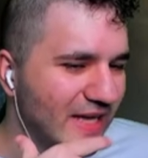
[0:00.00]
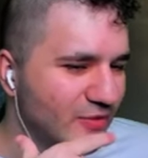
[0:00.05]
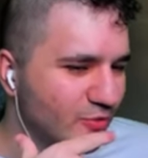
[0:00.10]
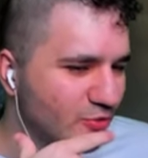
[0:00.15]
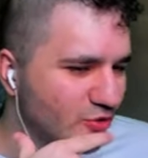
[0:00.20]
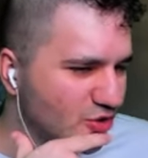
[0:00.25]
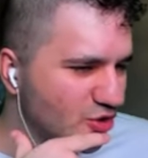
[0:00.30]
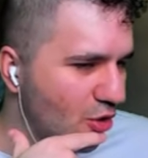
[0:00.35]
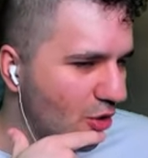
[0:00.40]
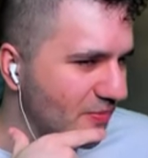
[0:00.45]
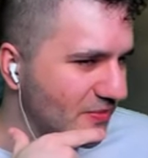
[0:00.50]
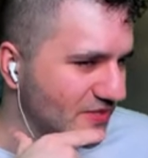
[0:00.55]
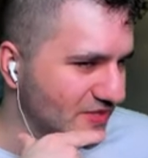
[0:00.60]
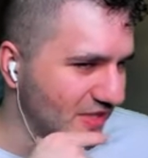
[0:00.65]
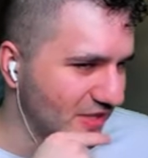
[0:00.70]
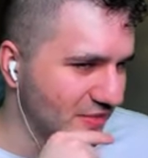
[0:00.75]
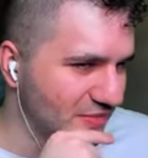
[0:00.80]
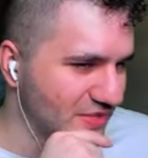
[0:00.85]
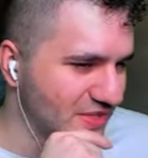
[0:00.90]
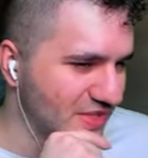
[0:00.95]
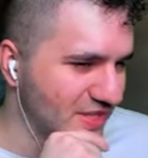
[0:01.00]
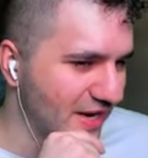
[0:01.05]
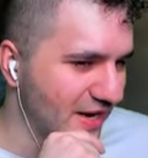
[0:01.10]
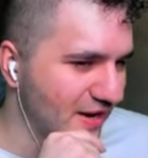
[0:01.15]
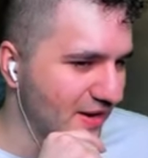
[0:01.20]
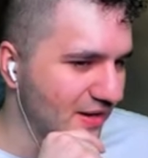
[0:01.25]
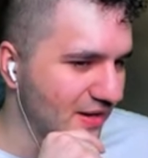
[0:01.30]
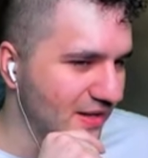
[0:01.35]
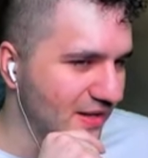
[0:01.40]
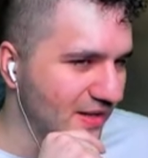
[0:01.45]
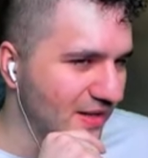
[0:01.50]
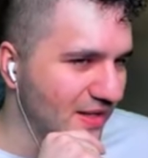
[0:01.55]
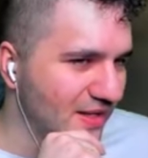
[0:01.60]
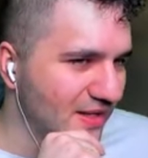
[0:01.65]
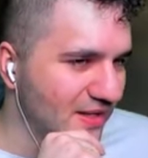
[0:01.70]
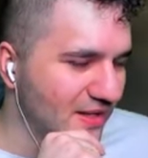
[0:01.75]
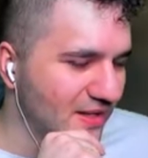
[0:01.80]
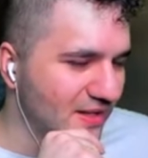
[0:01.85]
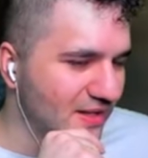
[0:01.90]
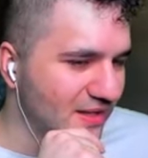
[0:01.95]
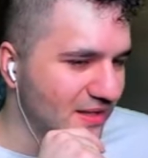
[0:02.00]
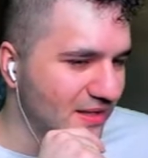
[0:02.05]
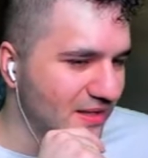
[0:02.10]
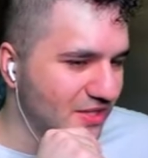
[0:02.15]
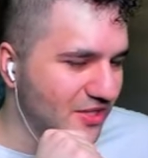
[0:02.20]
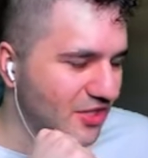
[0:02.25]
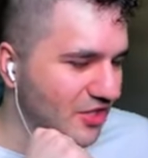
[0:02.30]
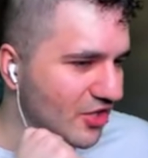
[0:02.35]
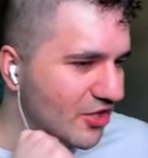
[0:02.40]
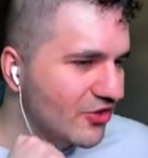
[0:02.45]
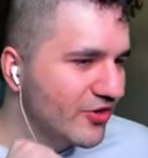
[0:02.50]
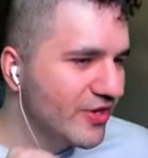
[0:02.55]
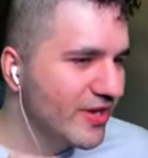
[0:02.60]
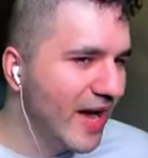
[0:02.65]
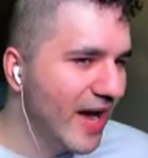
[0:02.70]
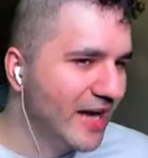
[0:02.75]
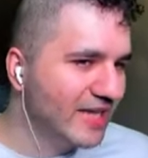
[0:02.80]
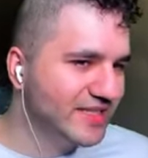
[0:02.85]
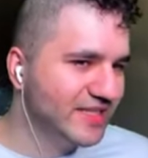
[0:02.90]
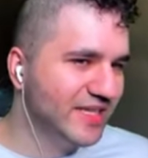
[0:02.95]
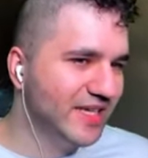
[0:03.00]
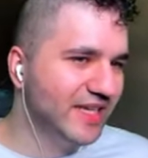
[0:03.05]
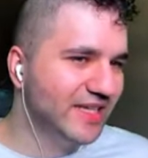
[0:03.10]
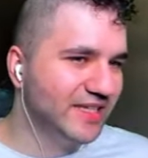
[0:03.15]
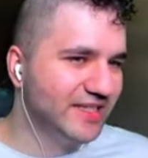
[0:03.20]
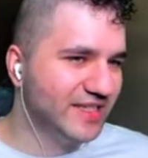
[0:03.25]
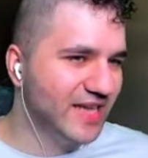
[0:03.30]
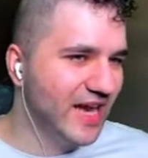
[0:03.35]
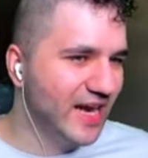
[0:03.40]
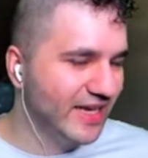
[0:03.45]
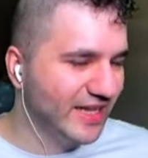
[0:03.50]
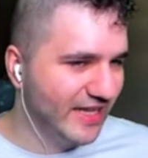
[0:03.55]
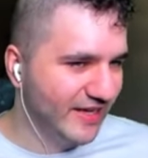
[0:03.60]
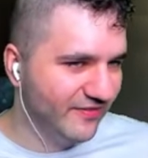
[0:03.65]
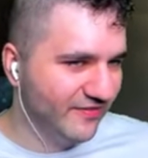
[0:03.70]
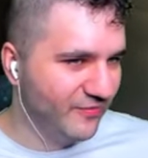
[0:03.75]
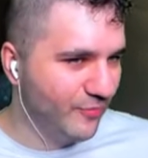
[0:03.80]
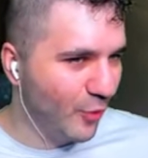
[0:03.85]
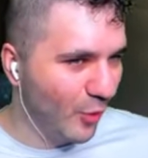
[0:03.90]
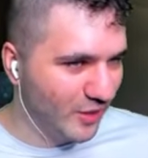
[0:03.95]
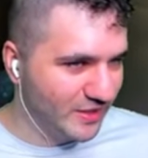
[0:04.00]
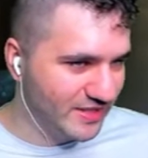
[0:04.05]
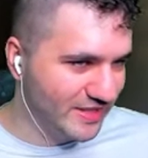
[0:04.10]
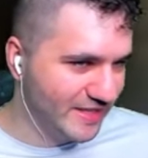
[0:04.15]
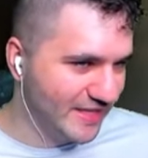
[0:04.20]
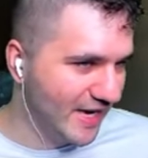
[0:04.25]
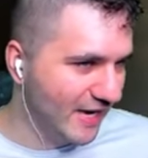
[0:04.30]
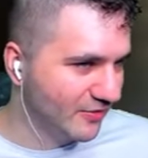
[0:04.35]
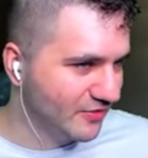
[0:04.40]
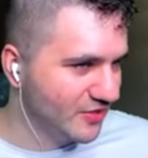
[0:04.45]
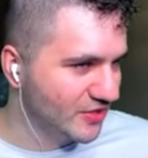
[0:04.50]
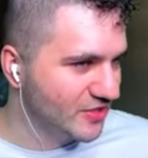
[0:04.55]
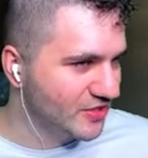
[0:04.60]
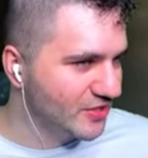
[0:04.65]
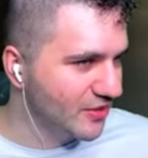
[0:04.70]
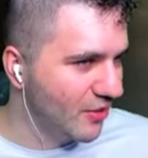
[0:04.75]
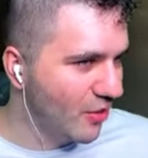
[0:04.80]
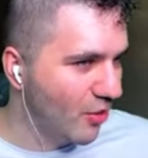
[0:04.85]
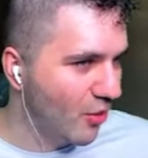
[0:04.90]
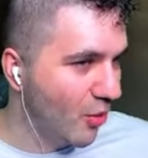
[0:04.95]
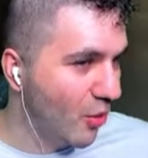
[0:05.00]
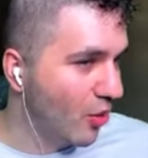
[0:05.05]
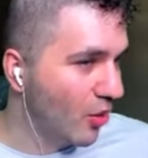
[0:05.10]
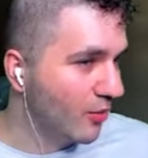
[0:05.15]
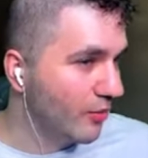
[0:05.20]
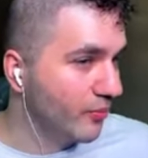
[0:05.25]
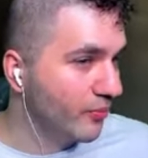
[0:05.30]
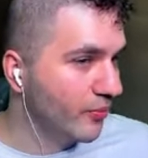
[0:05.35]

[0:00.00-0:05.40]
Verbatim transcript: we'll just hold the Serum Snare. Curiosity does not give poison counters or...